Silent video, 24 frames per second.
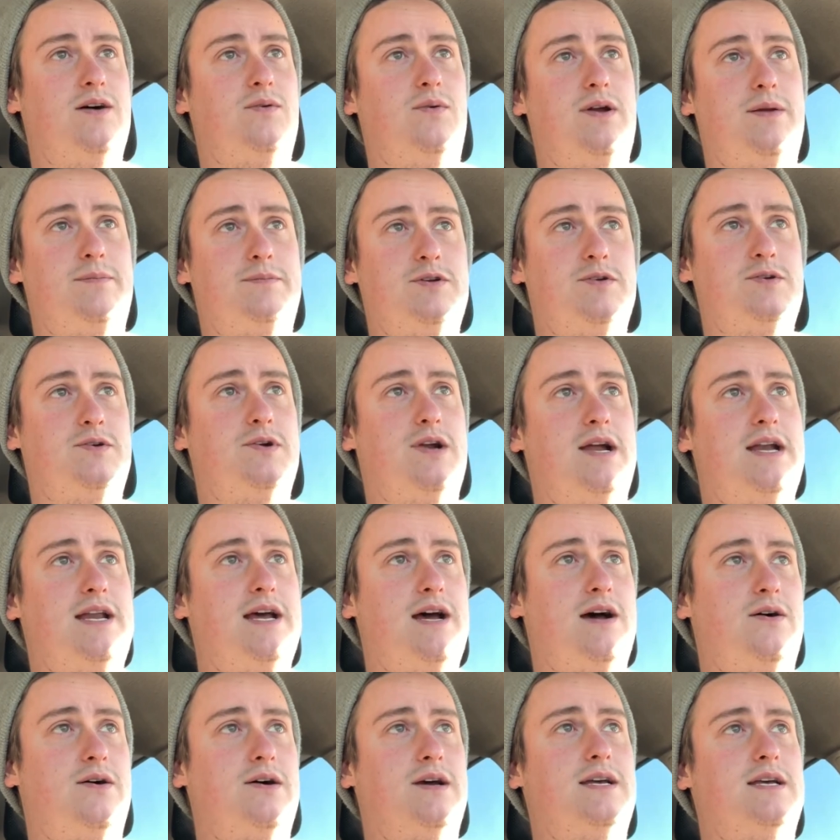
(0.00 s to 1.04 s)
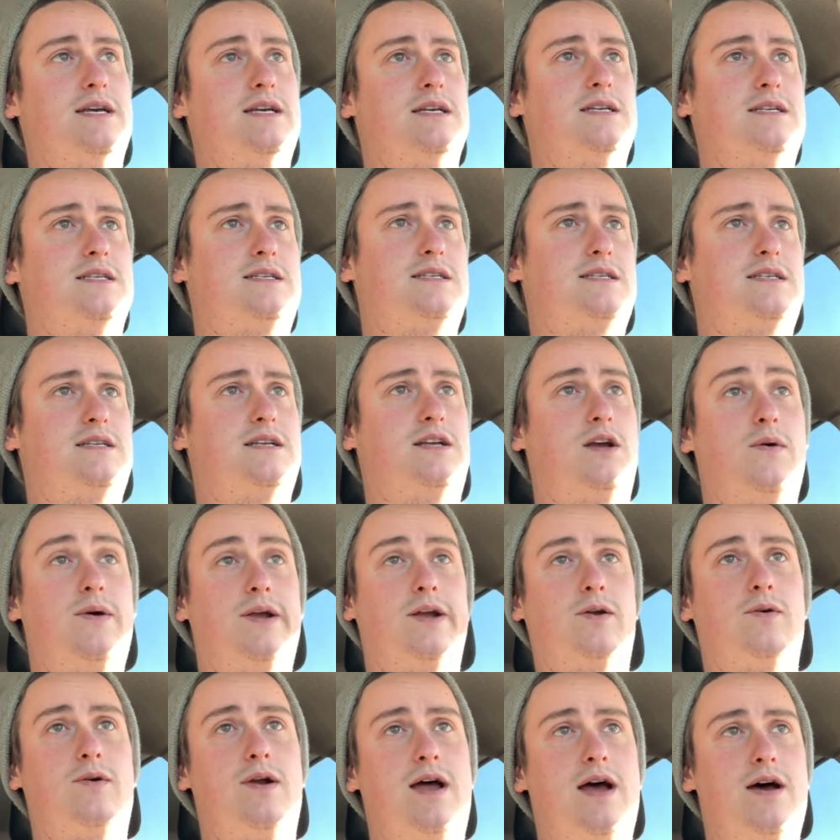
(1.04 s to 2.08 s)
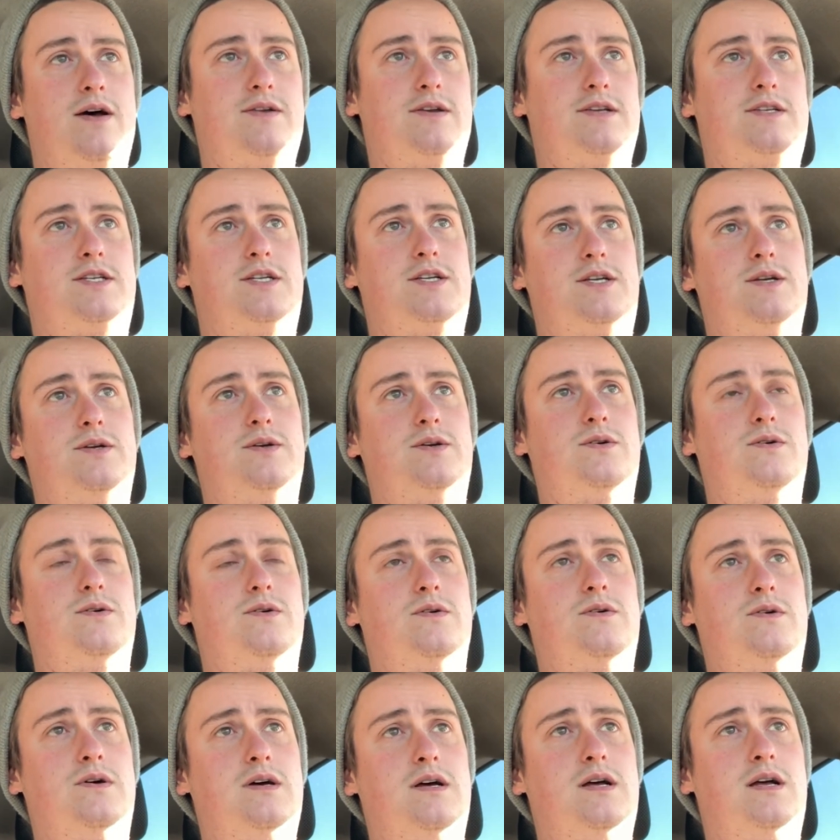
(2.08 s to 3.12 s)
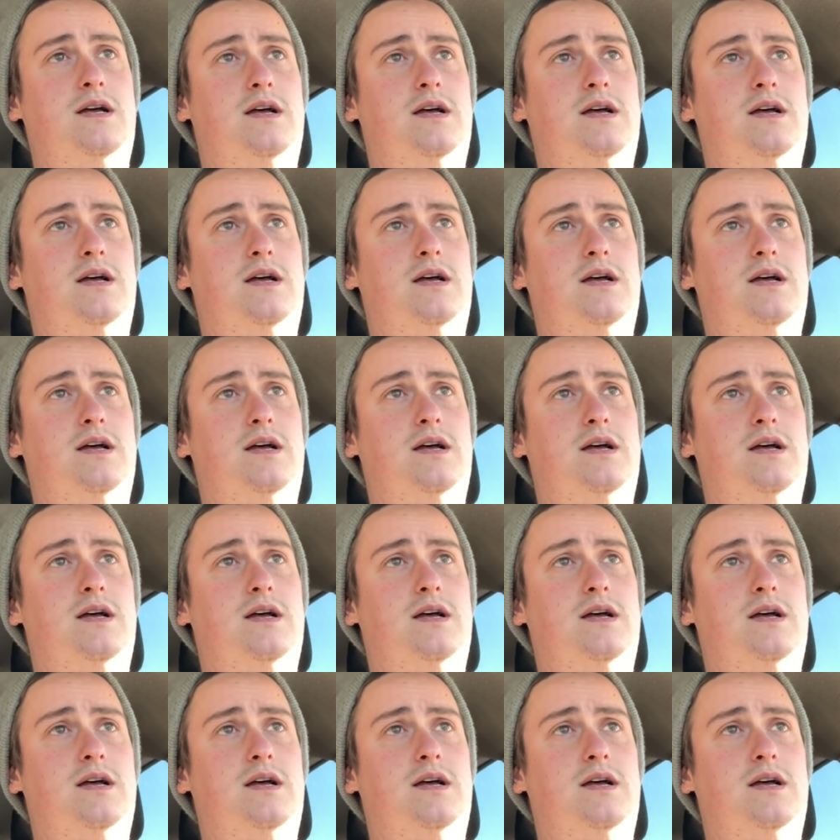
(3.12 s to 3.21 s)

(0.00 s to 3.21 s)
I'm doing right now is going around to